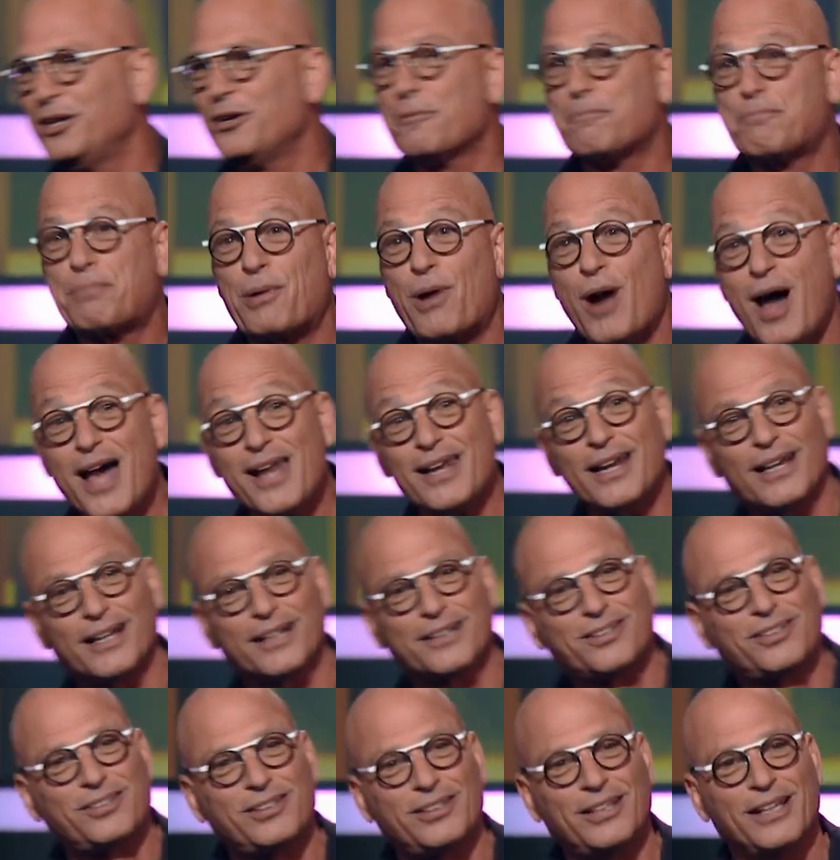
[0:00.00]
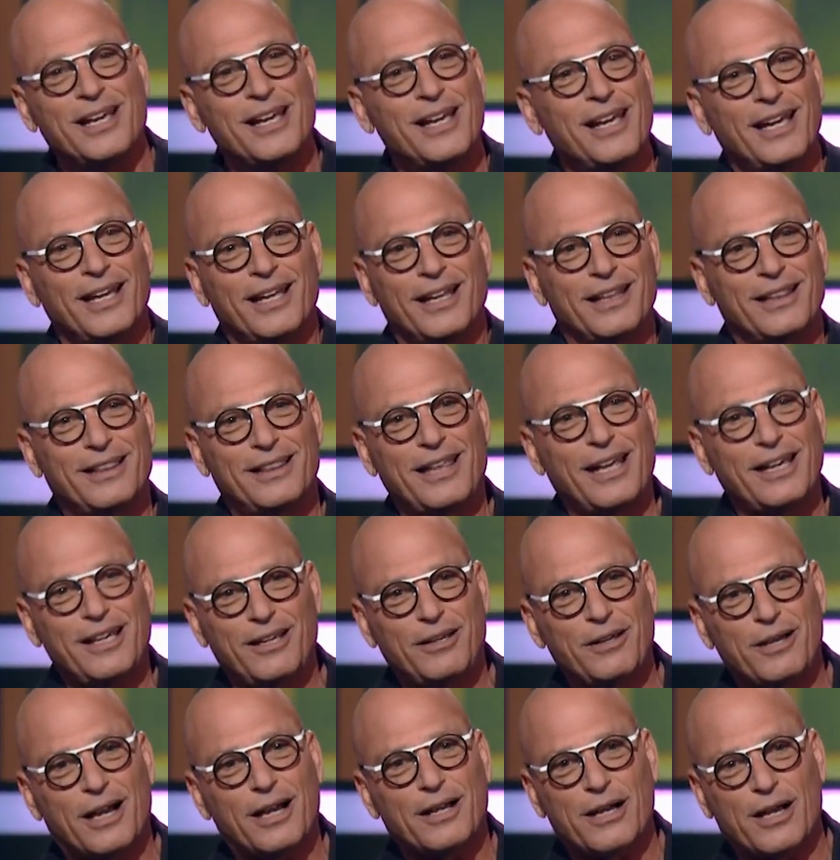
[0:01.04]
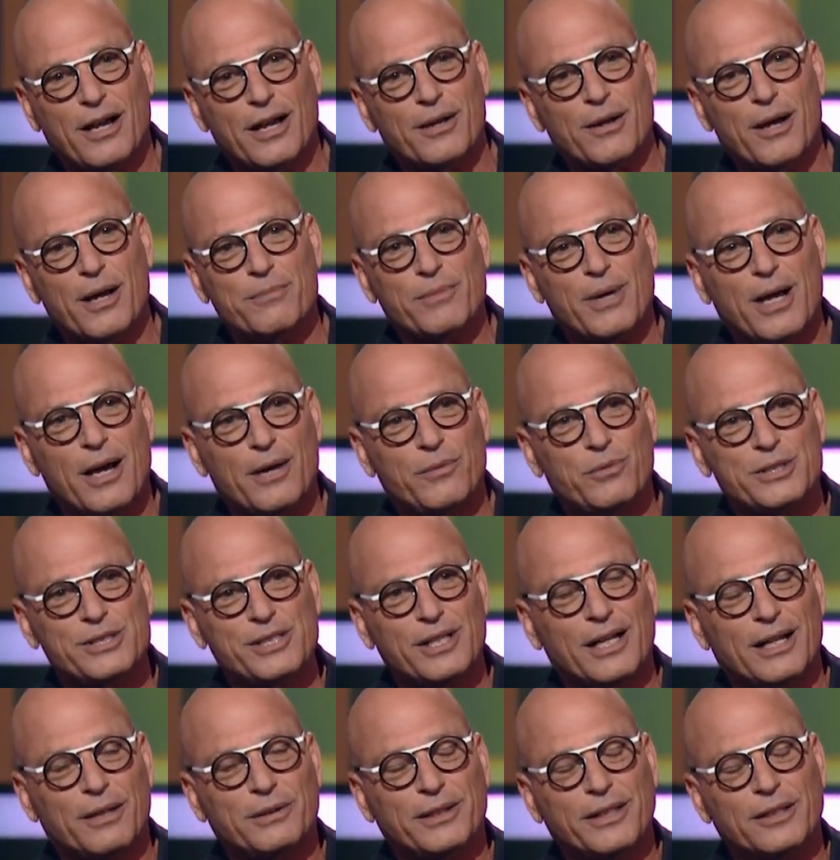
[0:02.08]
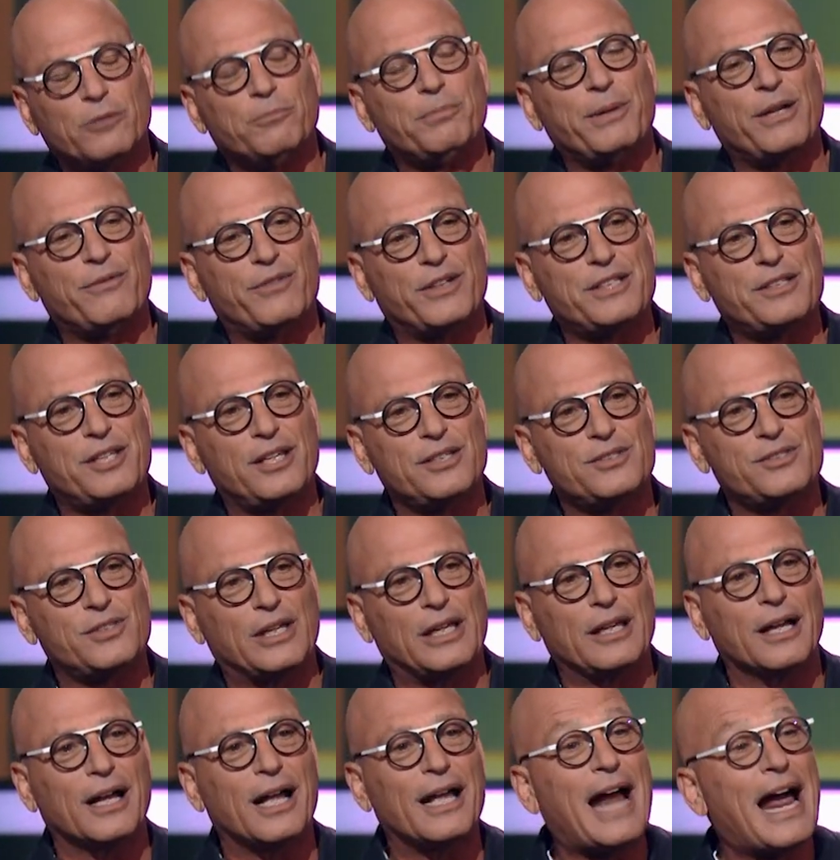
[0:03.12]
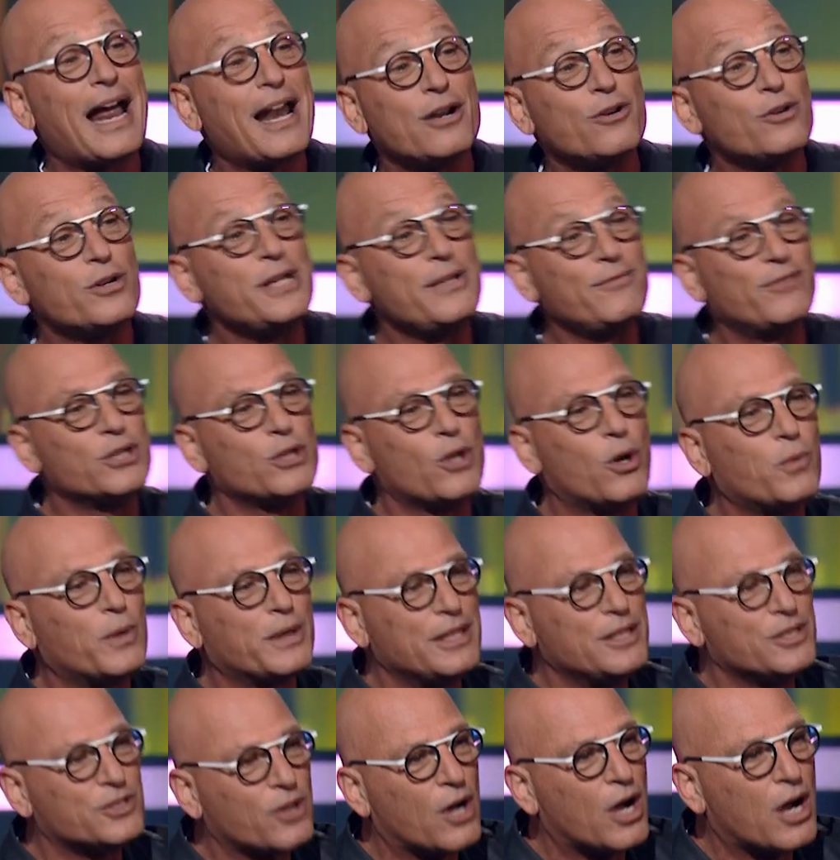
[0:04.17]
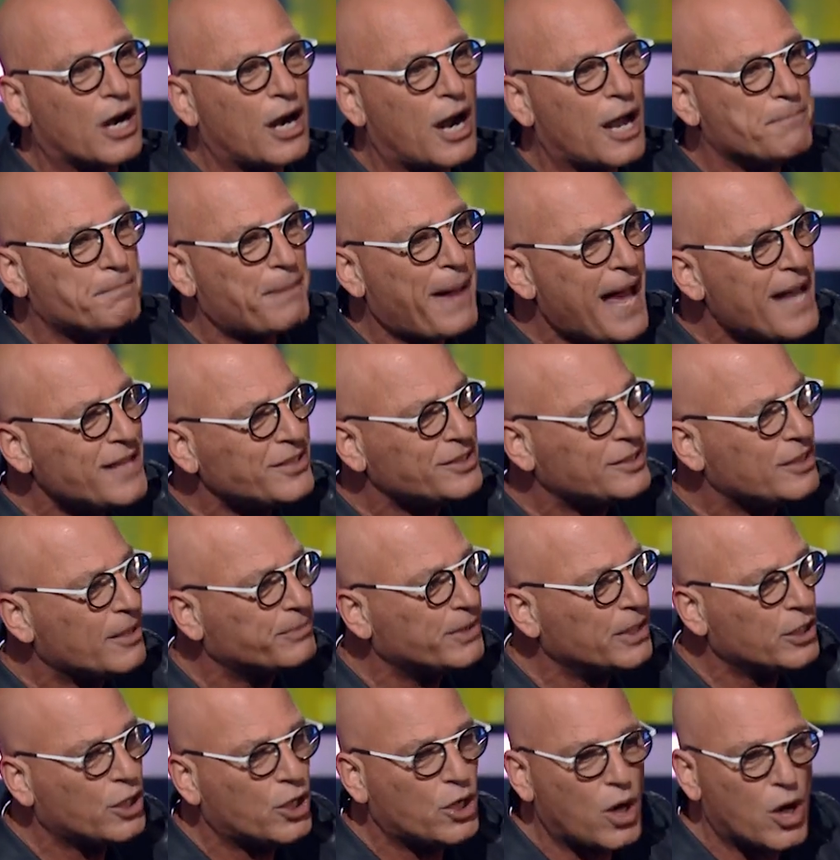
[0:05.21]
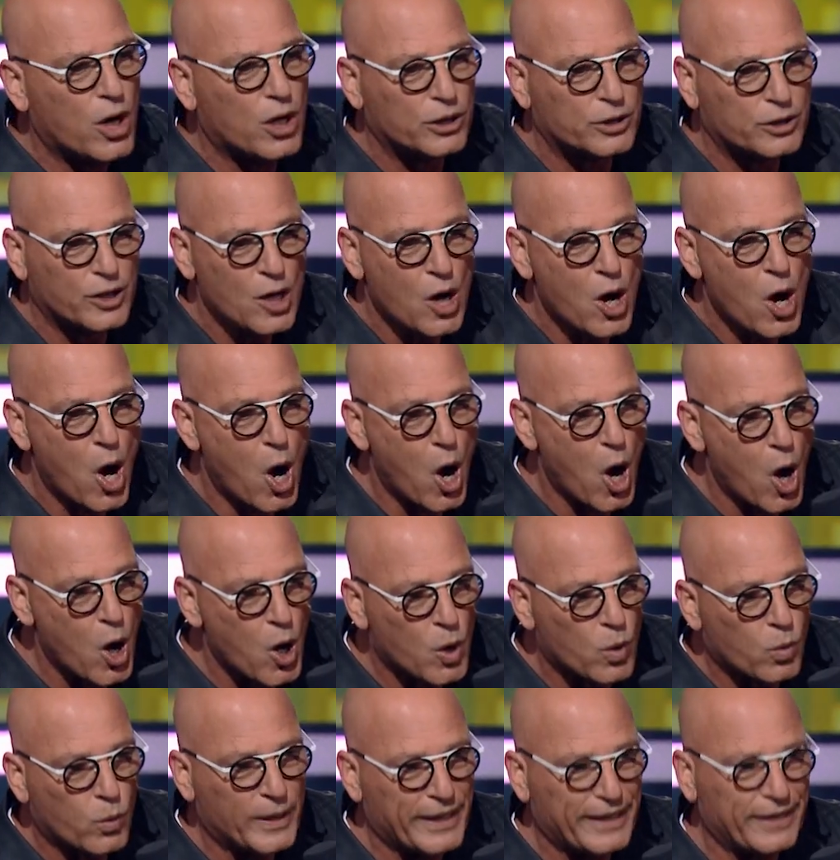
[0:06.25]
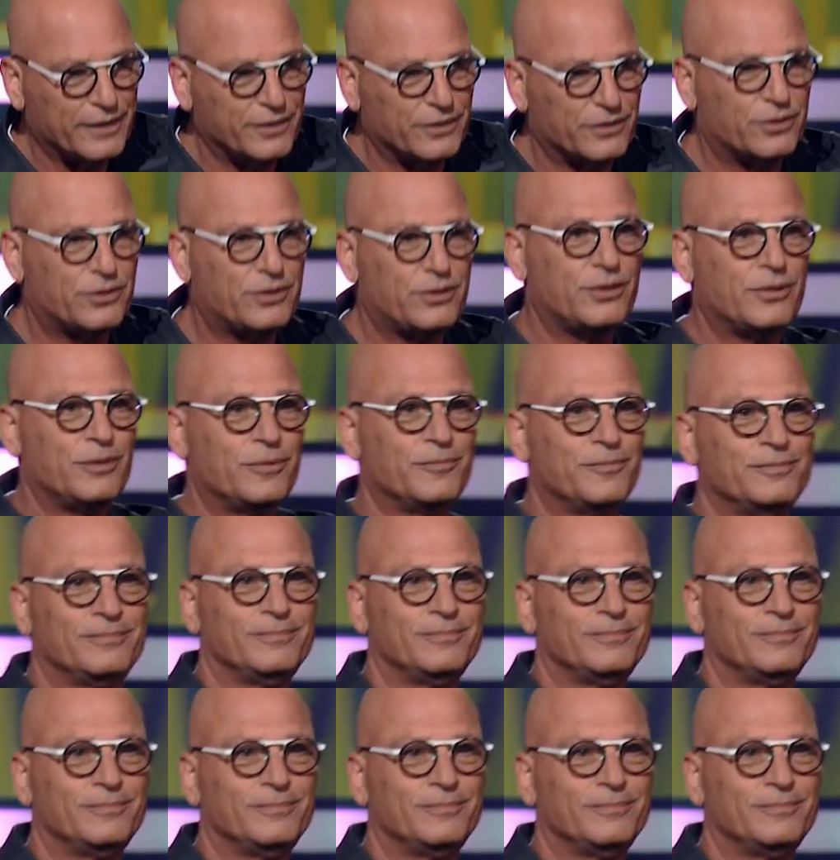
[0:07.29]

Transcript: Your products, they, I, I, I was in a little bit of a tizzy. I, I don't even know what these are. I passed something called Always.